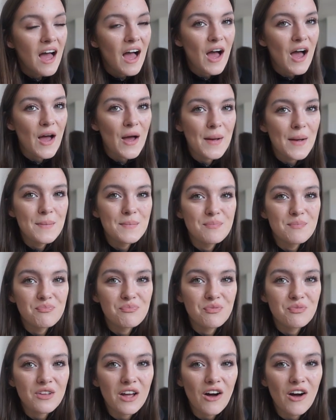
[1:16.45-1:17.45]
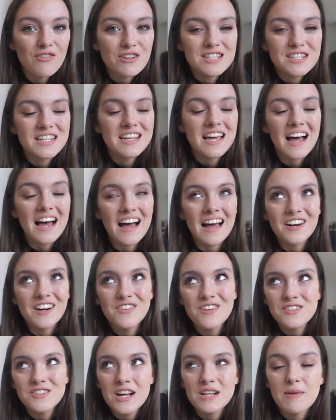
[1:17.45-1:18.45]
Obviously, yeah, I know
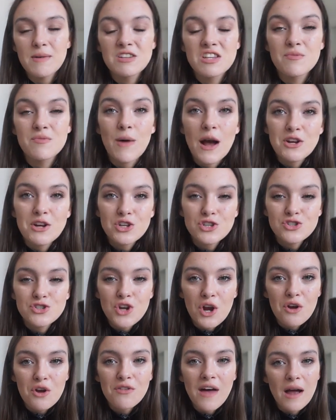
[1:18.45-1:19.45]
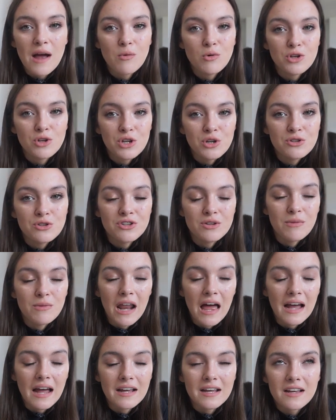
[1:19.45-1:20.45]
they're so expensive, but I just know that I will use them
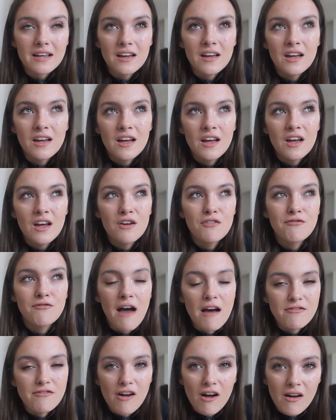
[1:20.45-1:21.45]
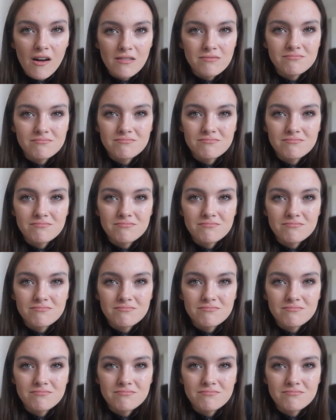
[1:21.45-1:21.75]
like forever.